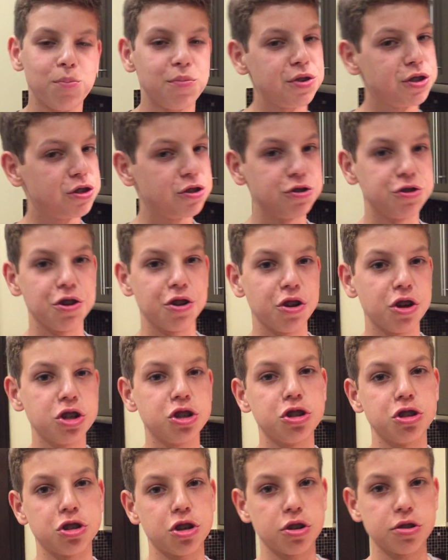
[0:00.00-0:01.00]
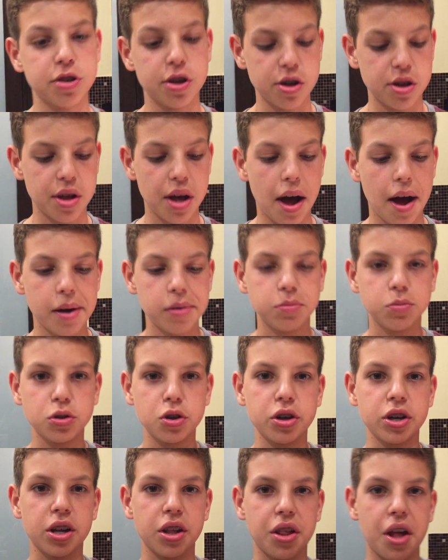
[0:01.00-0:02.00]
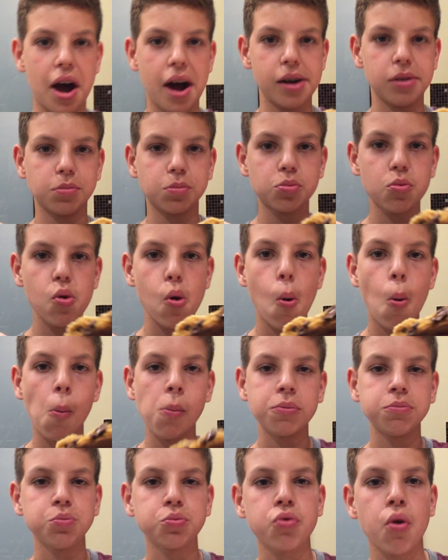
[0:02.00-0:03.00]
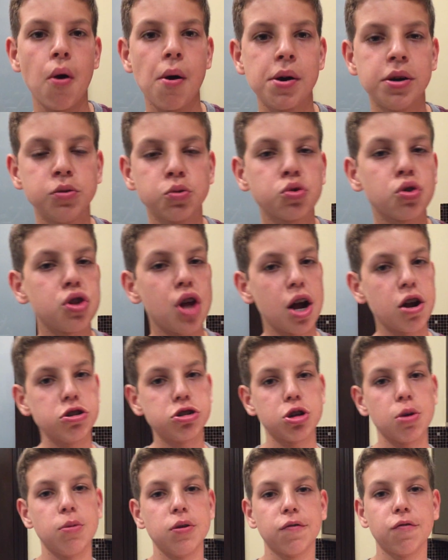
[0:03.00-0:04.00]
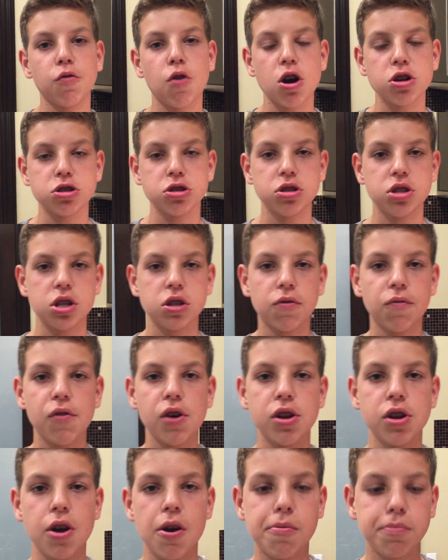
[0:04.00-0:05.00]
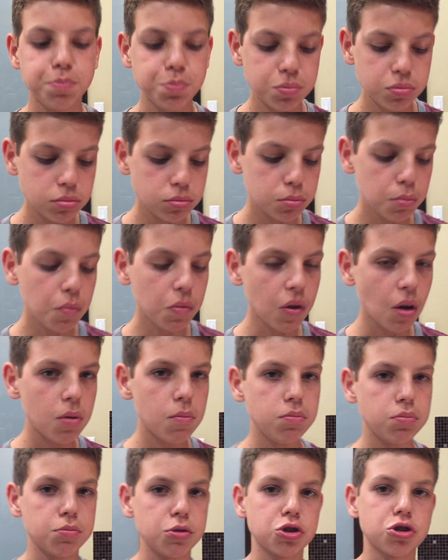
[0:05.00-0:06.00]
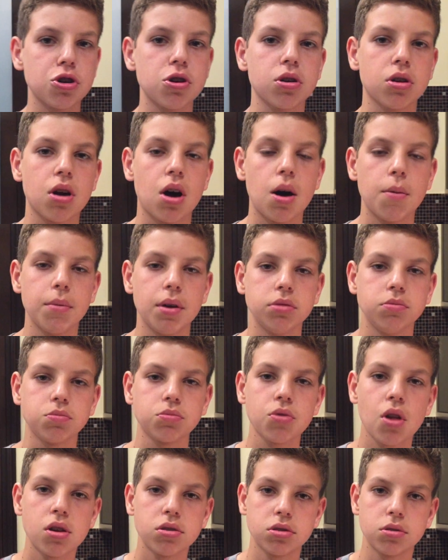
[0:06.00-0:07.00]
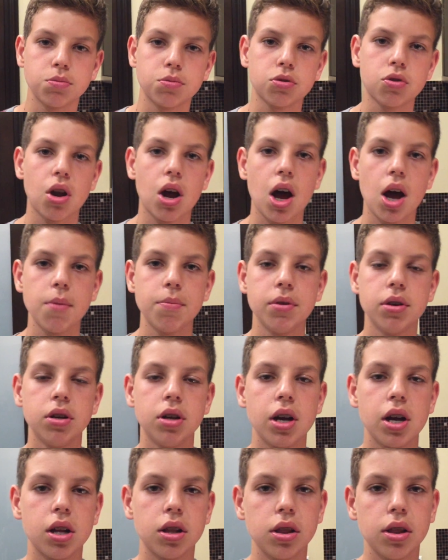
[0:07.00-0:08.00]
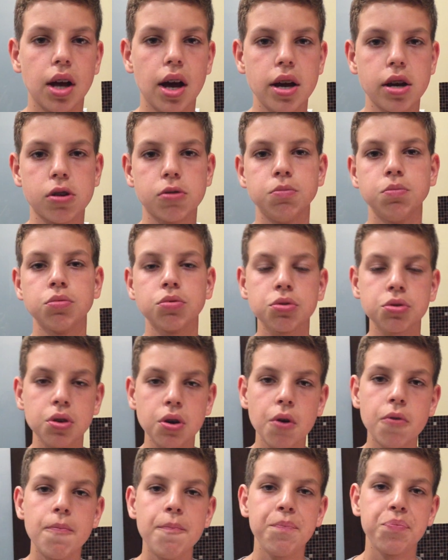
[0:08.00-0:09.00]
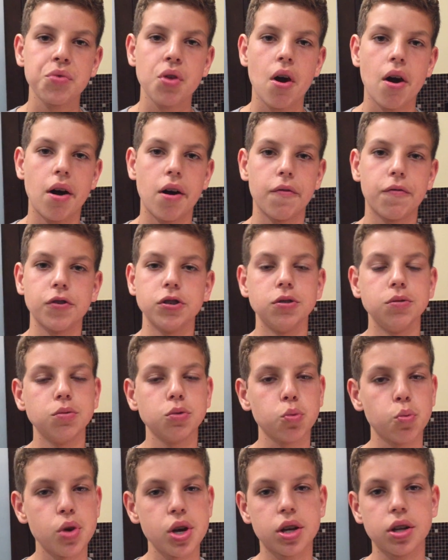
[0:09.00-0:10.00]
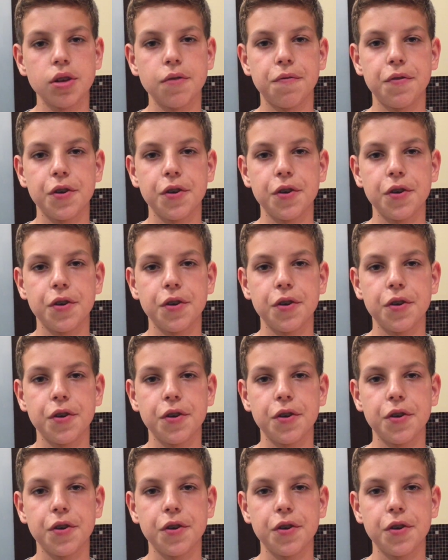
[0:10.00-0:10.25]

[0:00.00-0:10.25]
This is delicious, I'll tell you that. Look at that. Thank you so much for watching this video. Be sure to comment, subscribe, and like for weekly